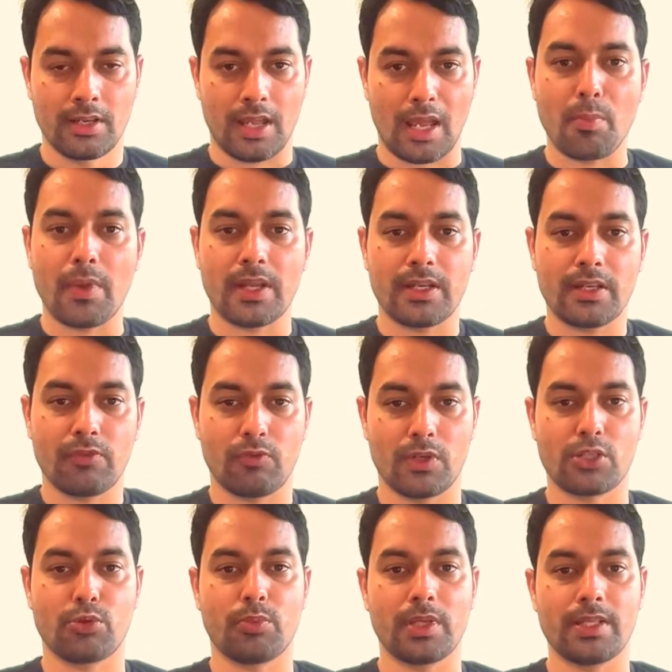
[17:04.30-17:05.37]
embedded,
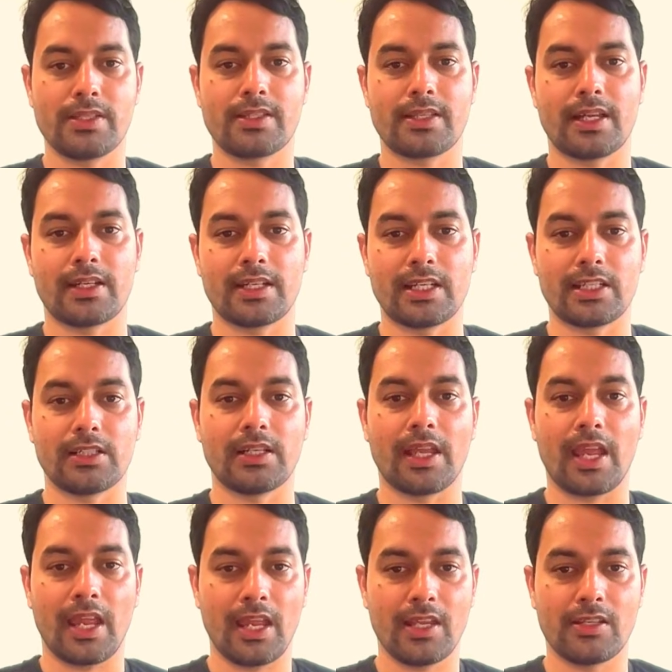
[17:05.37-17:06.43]
which means that it'll
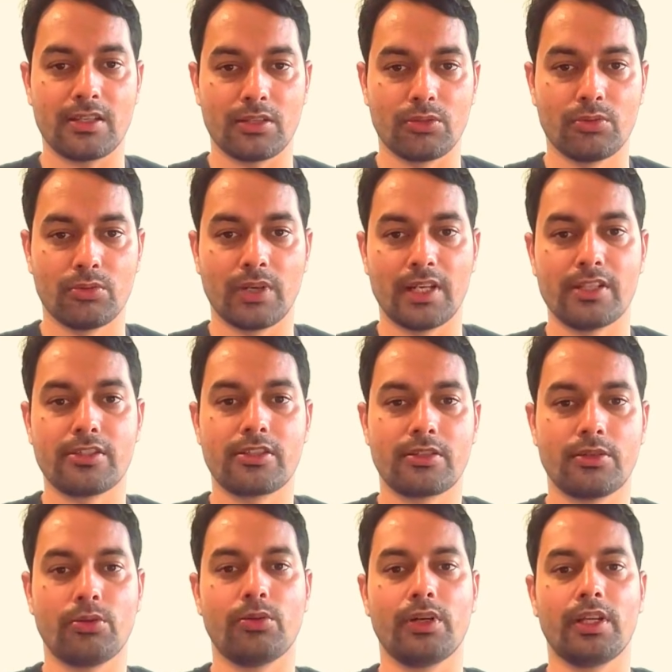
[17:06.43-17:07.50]
aid you in
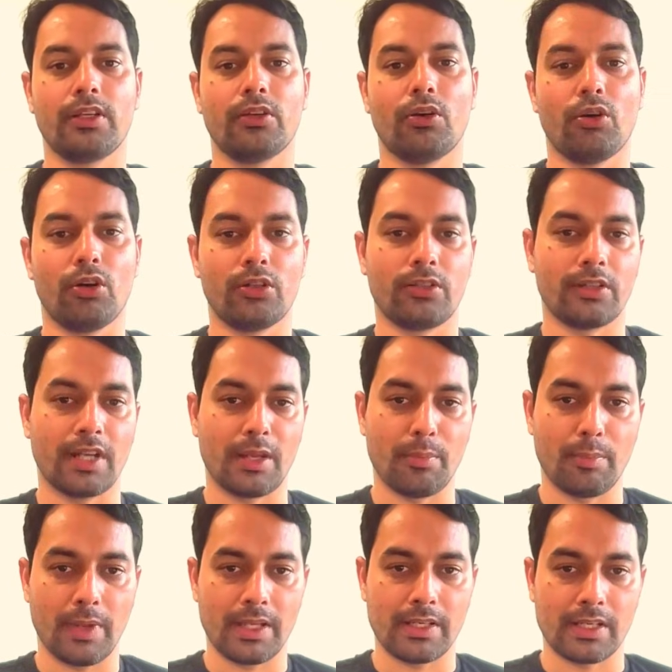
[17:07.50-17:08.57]
storing all your
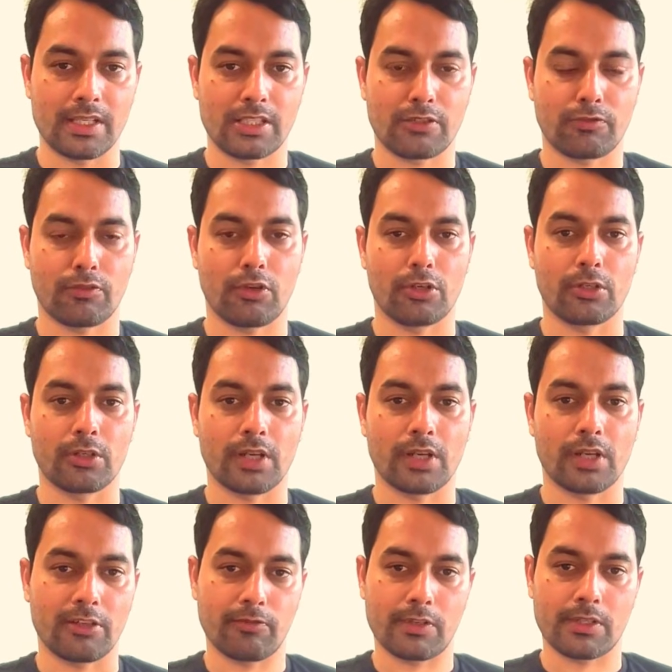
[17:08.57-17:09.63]
embeddings for your
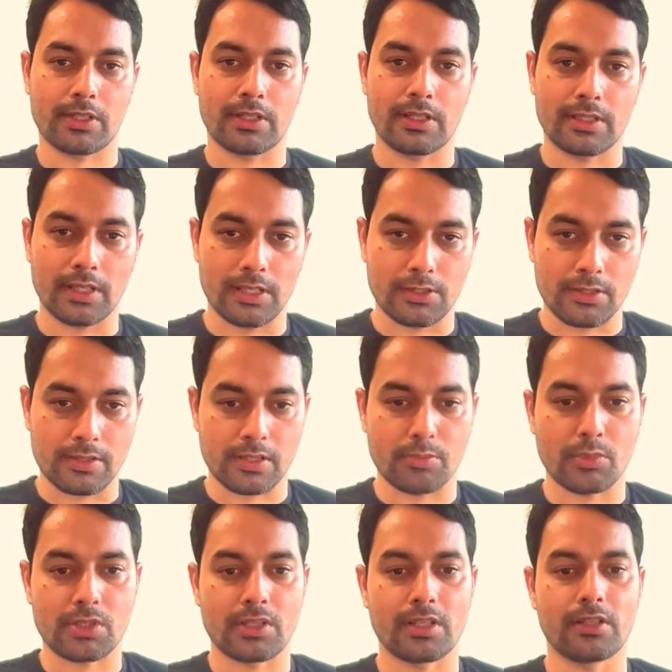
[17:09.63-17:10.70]
artificial intelligence
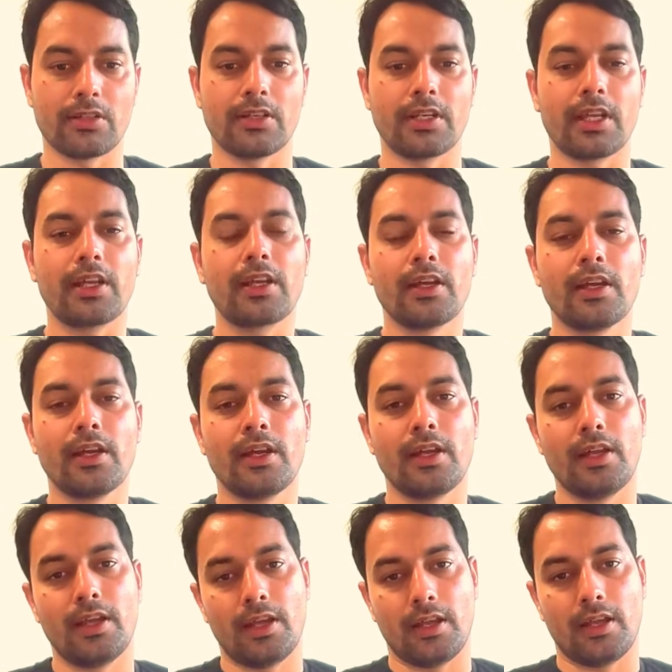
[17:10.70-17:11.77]
and machine learning
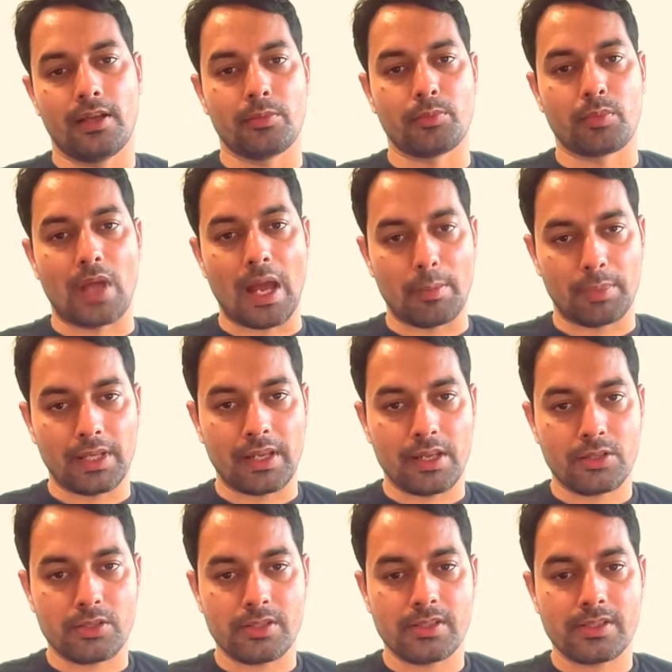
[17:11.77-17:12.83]

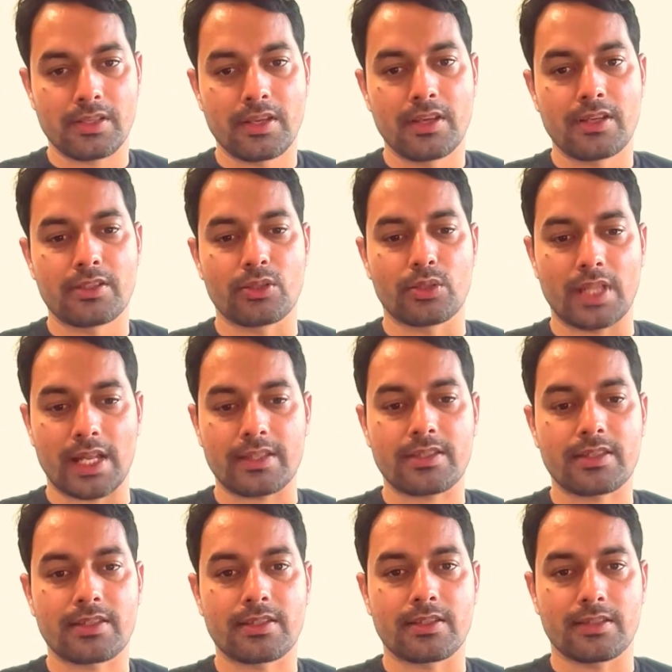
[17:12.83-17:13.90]
applications. So
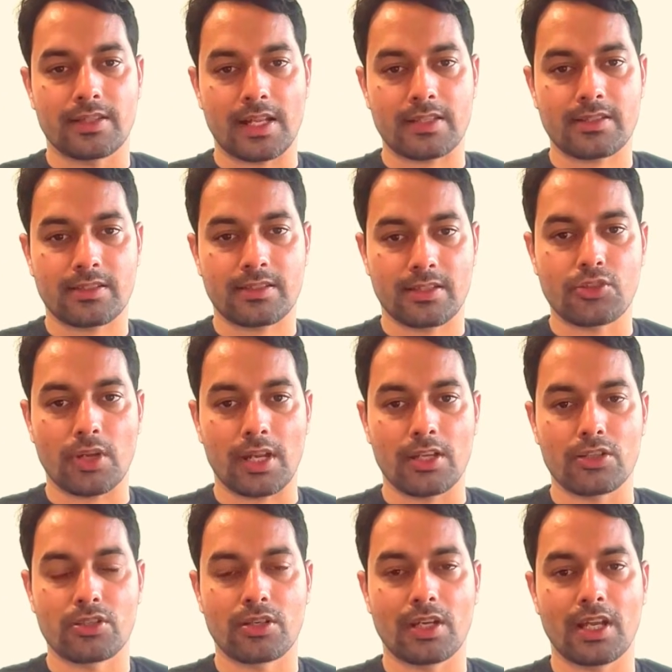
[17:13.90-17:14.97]
that's the
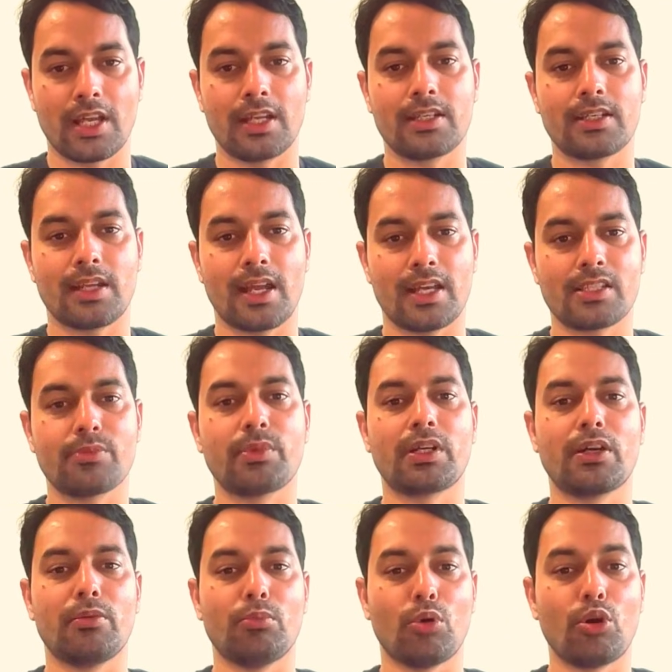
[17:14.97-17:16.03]
change. It has
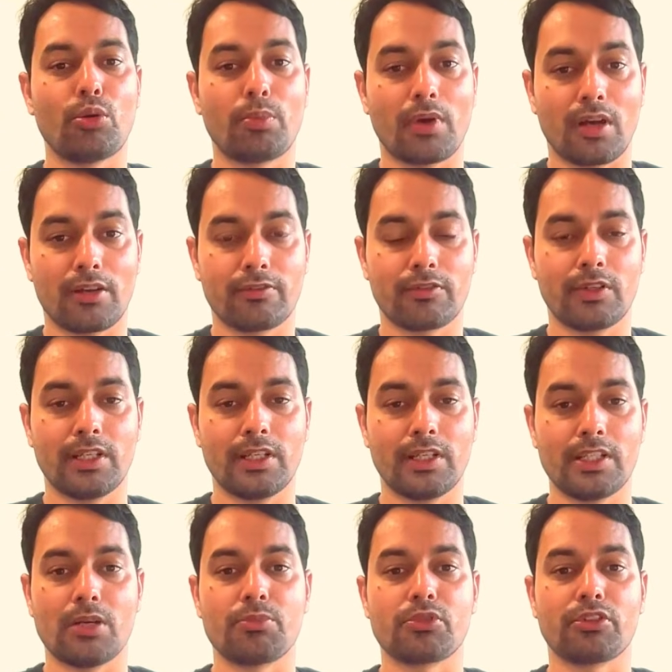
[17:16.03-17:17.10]
become more powerful in
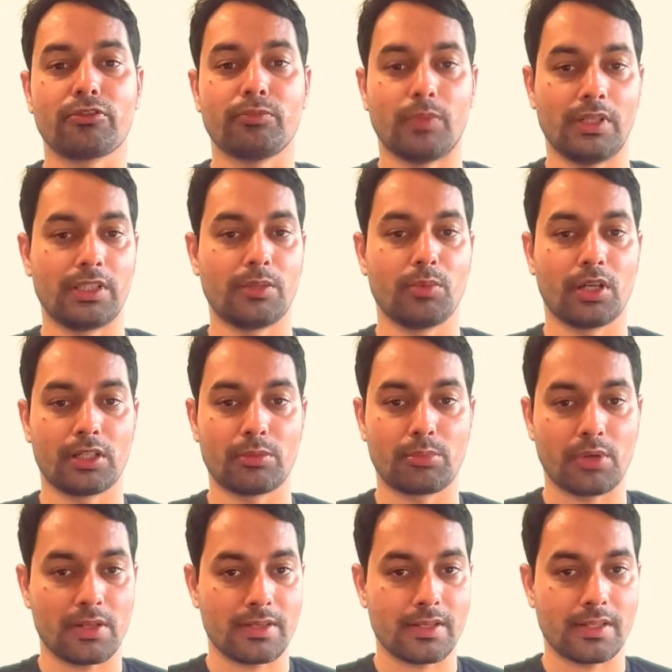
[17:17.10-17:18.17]
terms of multimodal
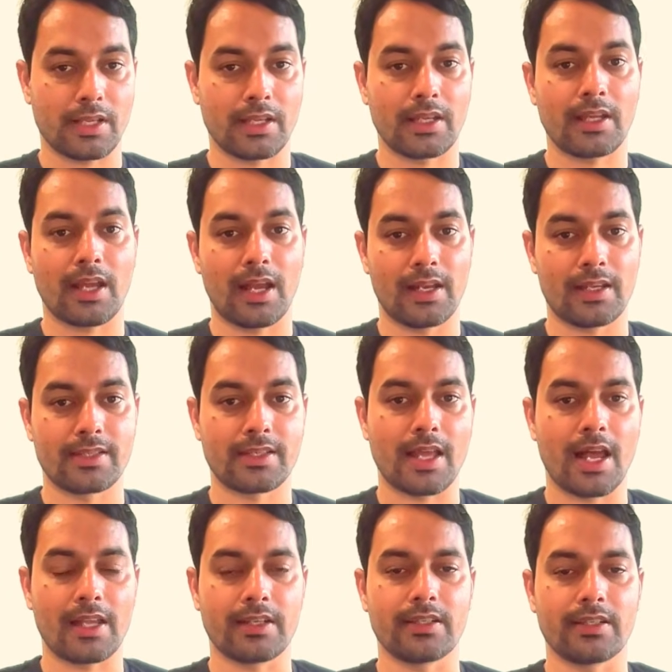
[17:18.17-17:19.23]
processing and has
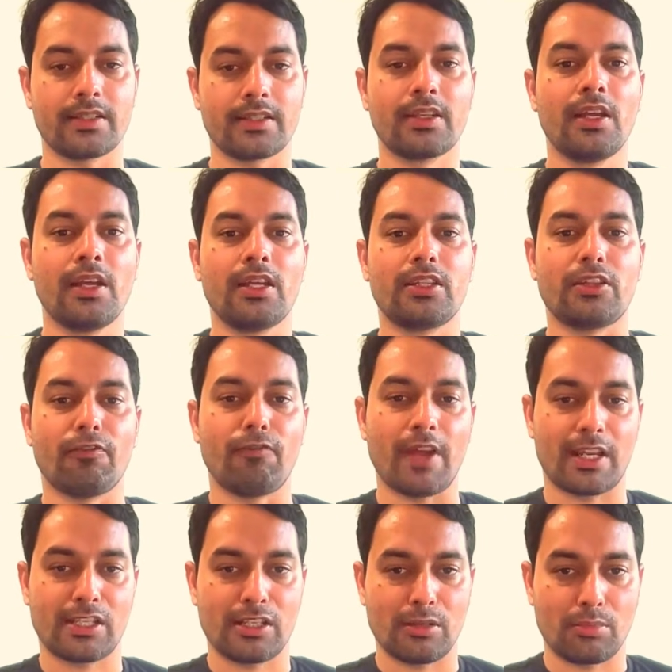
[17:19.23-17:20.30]
added the
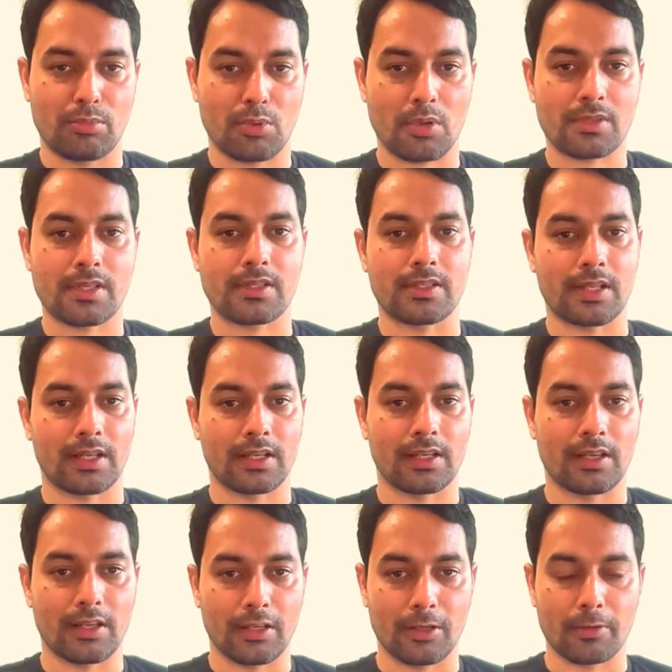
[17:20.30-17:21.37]
vector processing
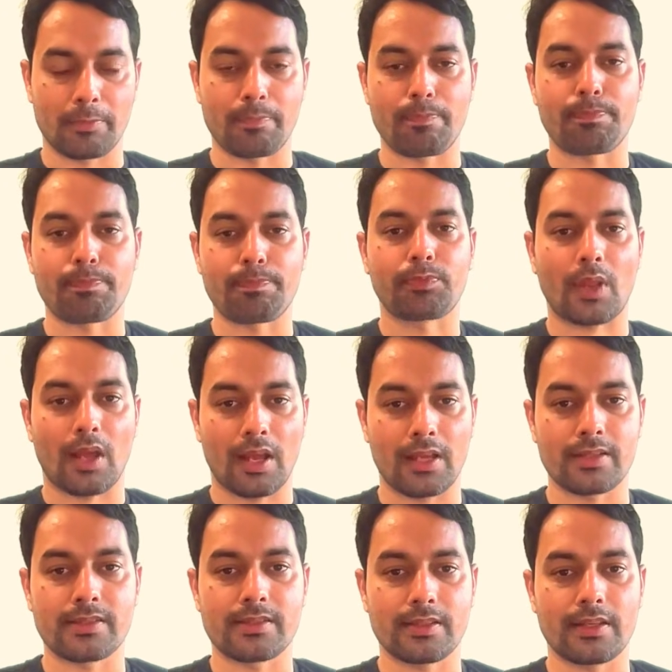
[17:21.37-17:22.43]

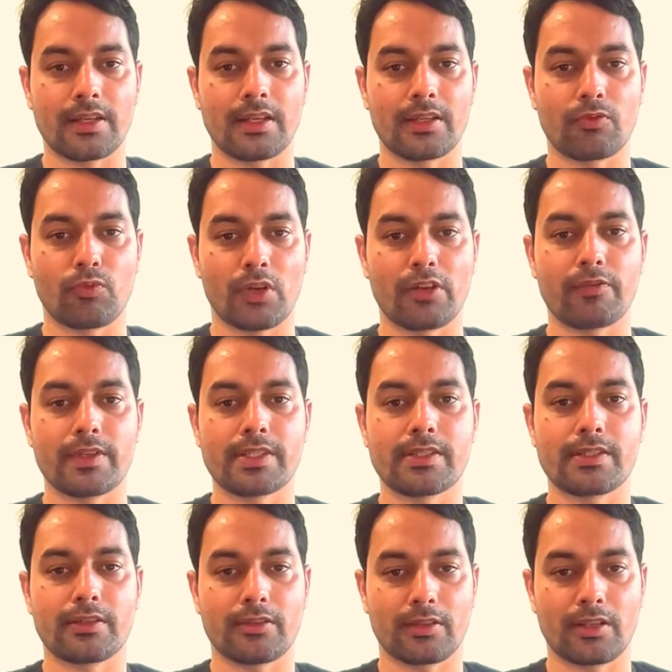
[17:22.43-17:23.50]
as one of its